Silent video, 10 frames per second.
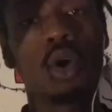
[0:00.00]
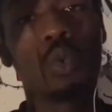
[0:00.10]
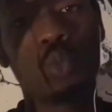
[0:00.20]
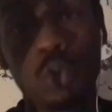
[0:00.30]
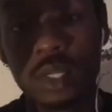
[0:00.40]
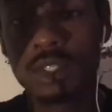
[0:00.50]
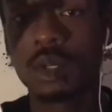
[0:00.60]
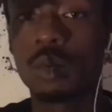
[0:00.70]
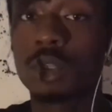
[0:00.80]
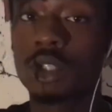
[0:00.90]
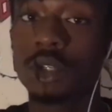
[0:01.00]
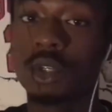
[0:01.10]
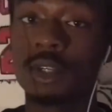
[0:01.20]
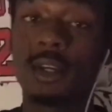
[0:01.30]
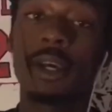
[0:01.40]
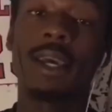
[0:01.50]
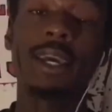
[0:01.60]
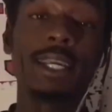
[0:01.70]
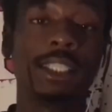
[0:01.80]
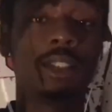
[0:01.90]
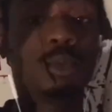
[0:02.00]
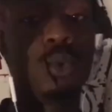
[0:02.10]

What is good with y'all? It's your boy